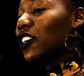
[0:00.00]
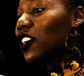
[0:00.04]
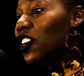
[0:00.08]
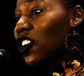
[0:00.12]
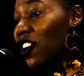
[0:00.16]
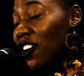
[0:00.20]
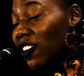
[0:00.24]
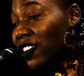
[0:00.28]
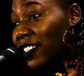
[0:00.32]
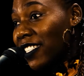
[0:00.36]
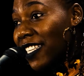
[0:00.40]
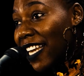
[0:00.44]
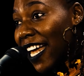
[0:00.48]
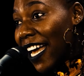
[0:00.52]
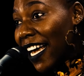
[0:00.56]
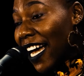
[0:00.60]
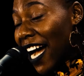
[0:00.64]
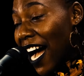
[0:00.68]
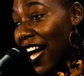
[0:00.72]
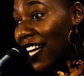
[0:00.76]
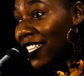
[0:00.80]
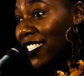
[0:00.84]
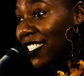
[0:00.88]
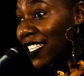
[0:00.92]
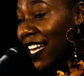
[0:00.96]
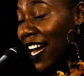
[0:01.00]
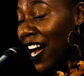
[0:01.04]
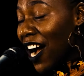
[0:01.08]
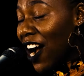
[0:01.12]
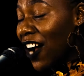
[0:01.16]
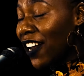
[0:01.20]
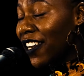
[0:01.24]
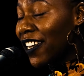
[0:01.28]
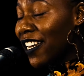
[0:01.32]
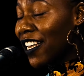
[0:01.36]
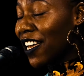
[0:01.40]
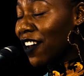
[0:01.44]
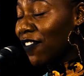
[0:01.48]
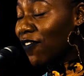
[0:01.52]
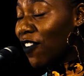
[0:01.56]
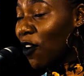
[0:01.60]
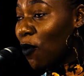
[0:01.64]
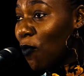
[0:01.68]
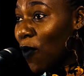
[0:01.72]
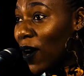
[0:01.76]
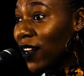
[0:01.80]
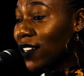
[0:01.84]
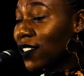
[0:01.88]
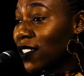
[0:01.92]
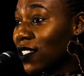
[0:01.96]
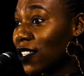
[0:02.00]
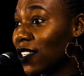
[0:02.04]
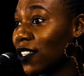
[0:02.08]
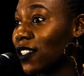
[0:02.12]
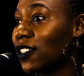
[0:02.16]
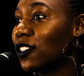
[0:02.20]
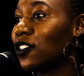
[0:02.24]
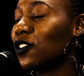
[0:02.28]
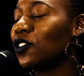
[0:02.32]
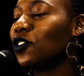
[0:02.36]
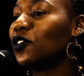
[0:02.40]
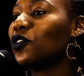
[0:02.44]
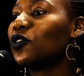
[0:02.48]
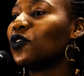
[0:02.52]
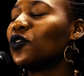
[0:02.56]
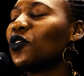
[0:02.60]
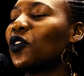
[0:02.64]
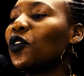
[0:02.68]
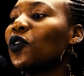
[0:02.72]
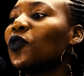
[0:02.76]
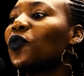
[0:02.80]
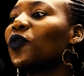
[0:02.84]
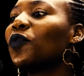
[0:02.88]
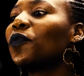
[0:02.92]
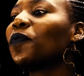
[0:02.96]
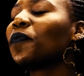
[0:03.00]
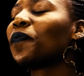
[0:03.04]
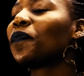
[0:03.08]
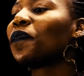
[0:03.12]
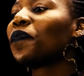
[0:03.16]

Girls like us are hardly ever wanted, you know?